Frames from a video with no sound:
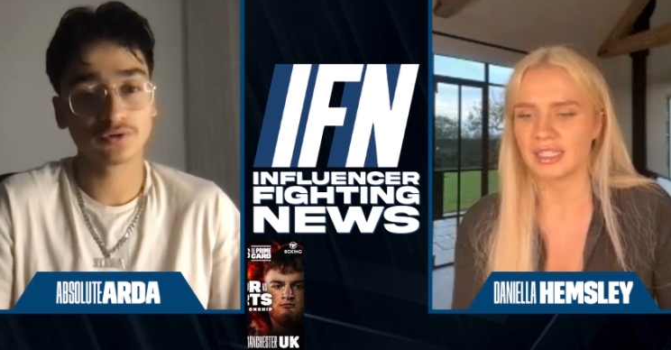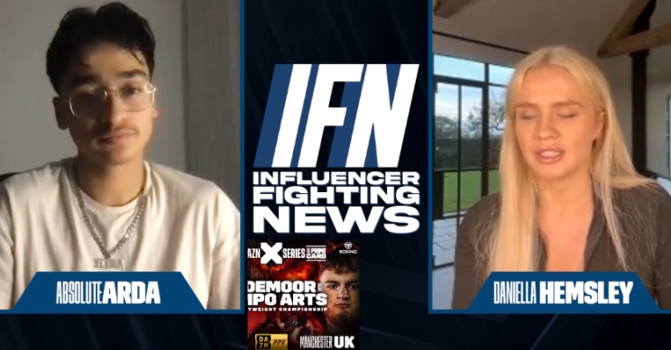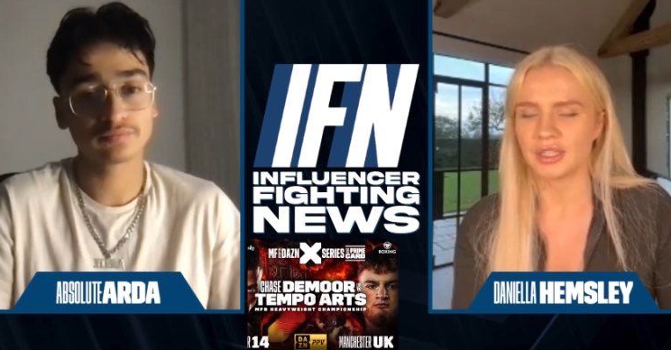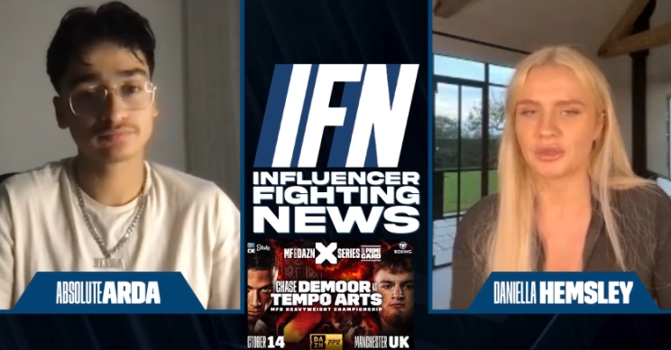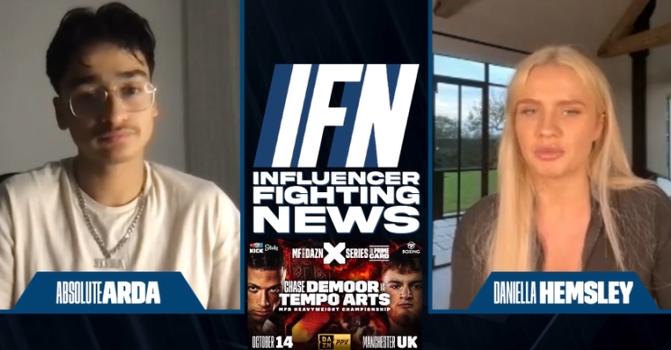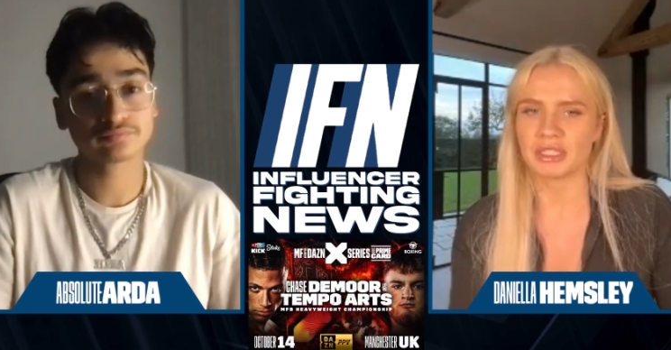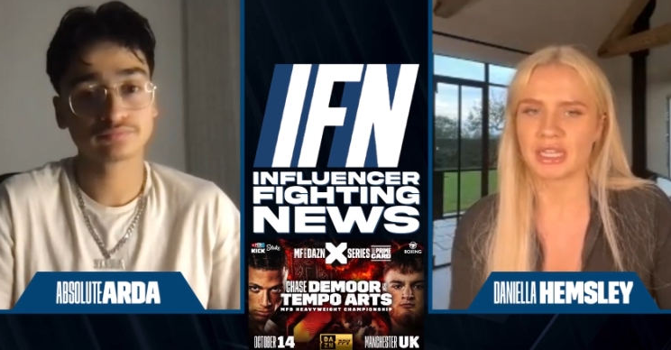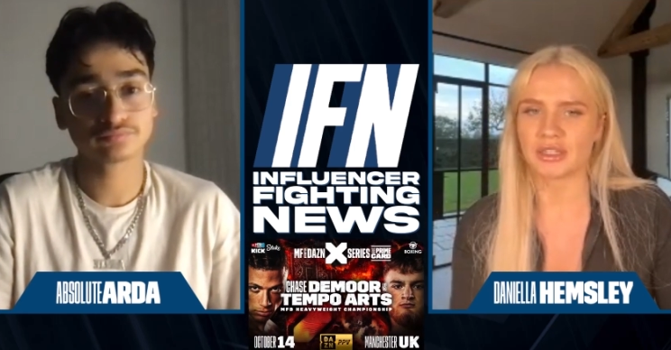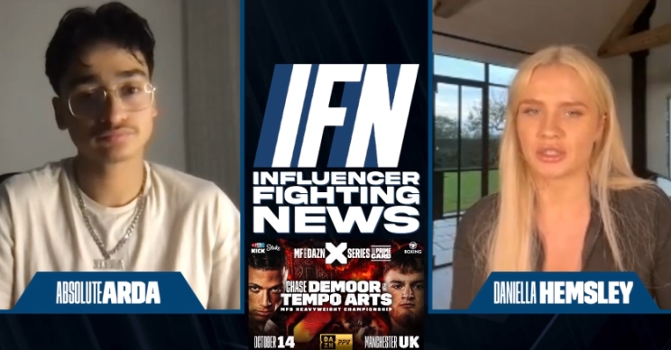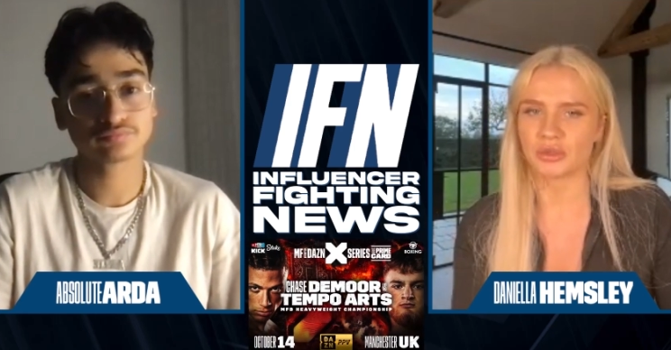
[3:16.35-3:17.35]
Speaker 1: you know
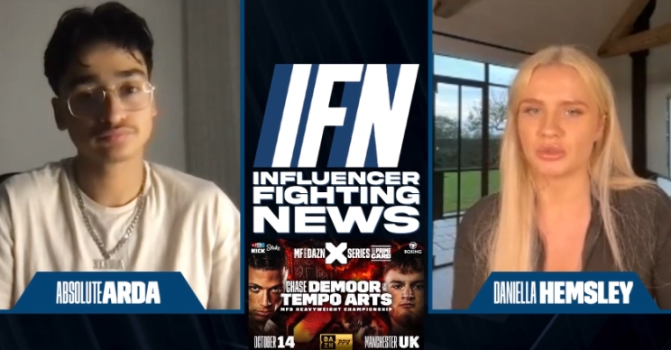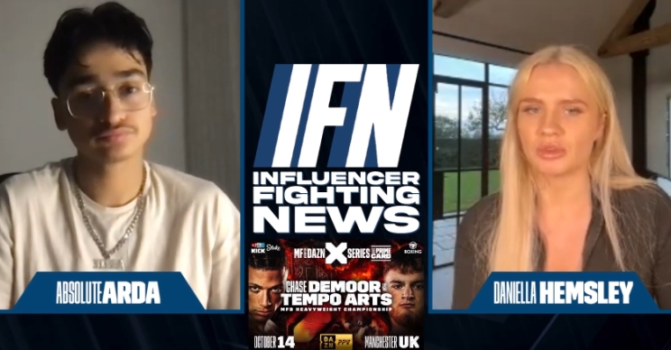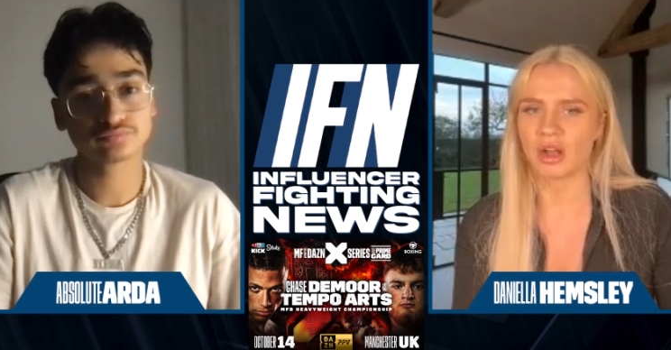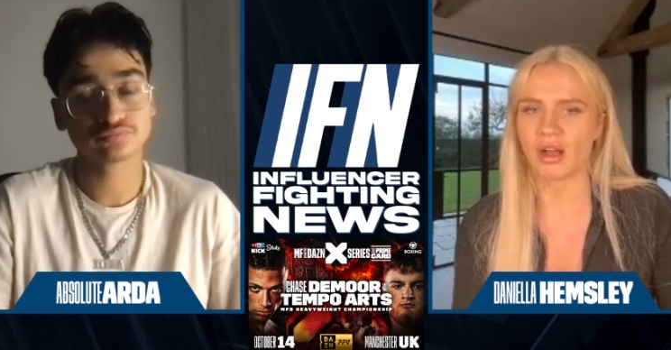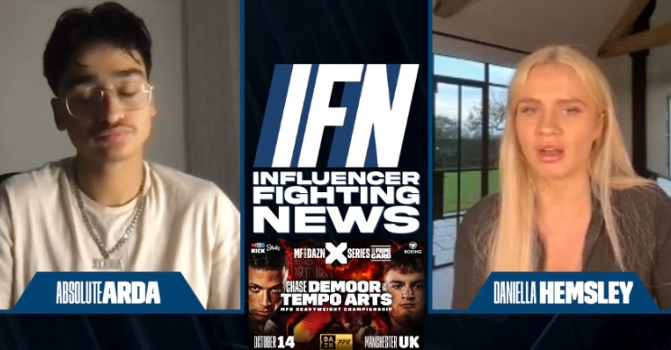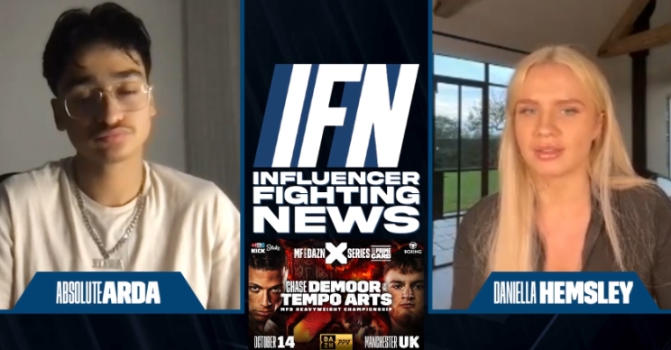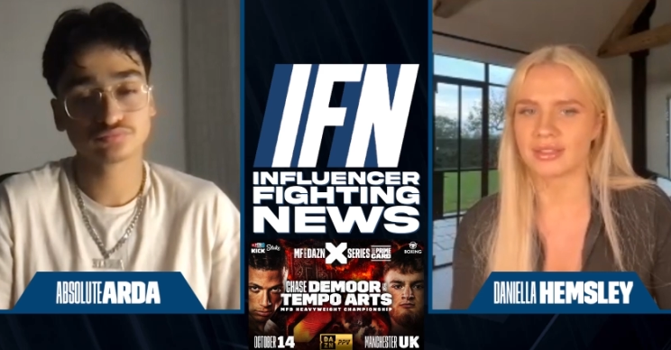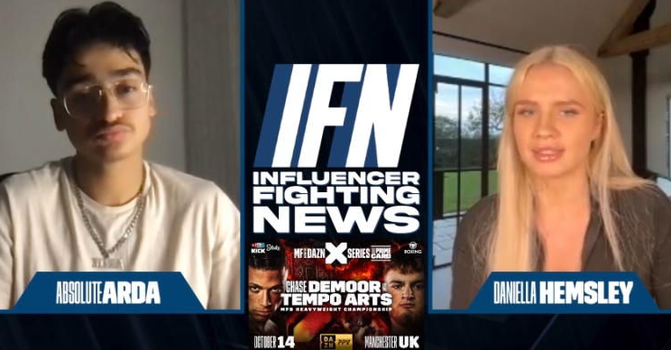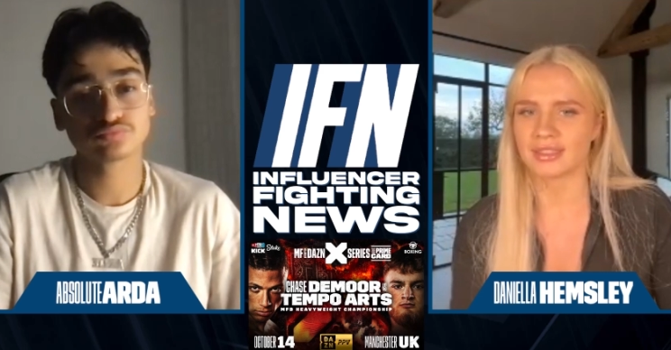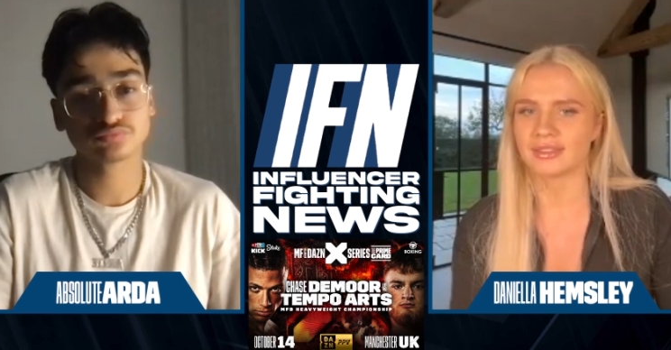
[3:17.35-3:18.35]
potential
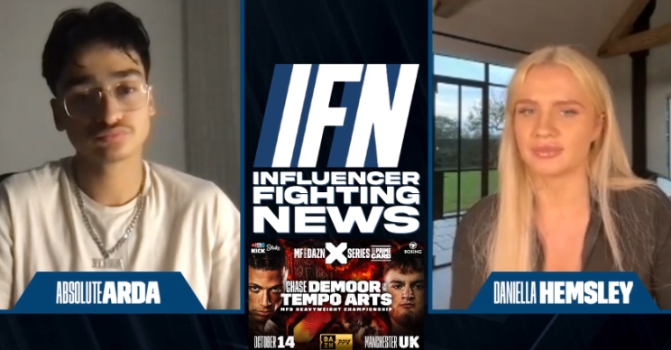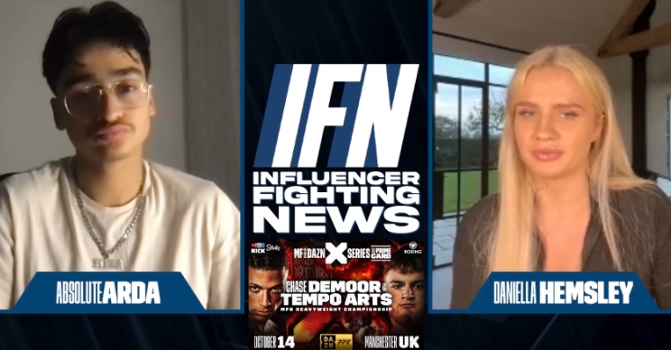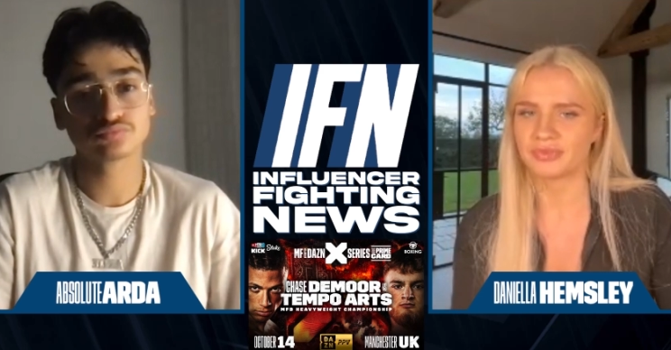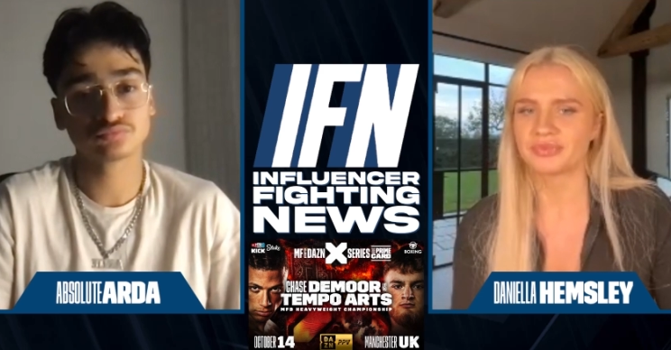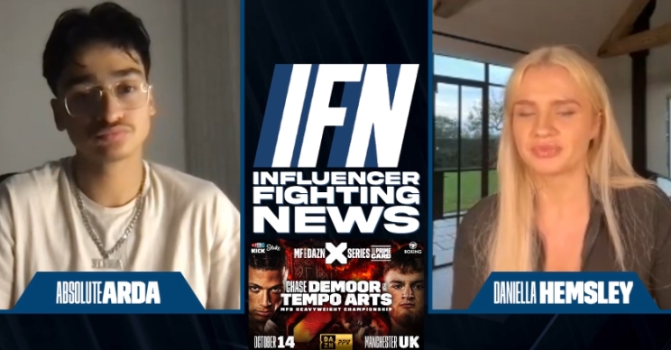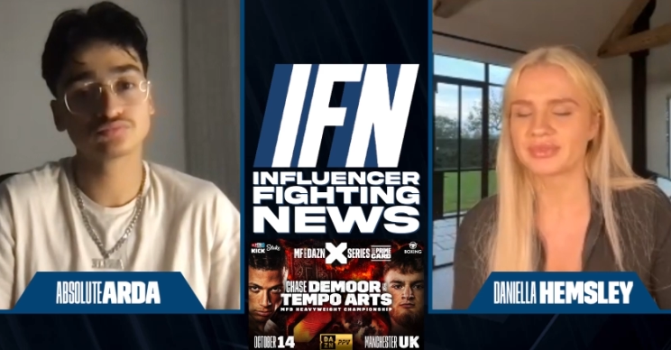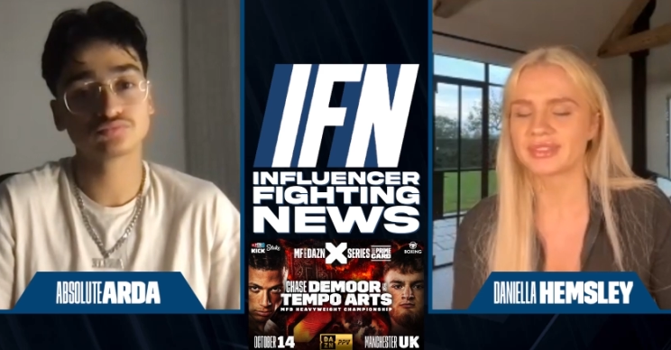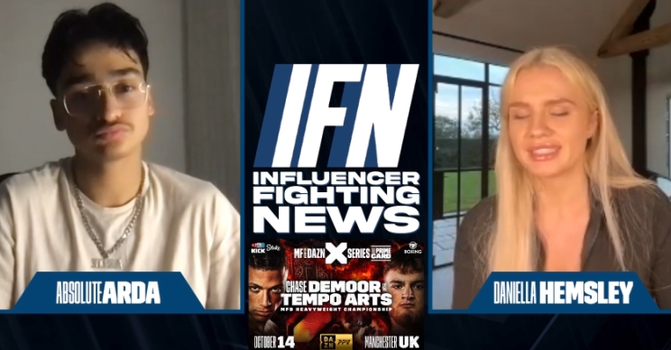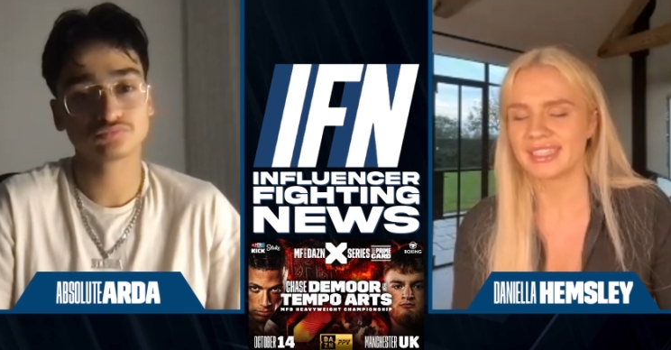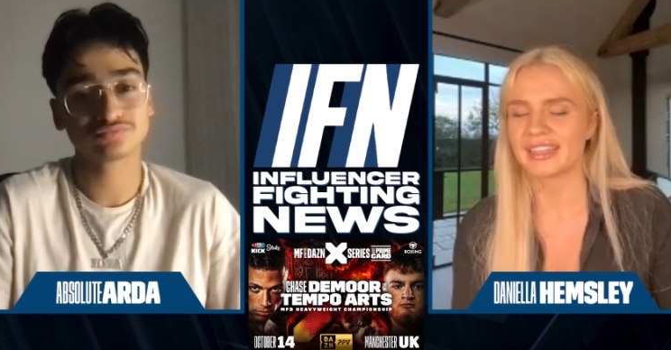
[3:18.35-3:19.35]
cards and yeah. Mm-hmm. Yeah,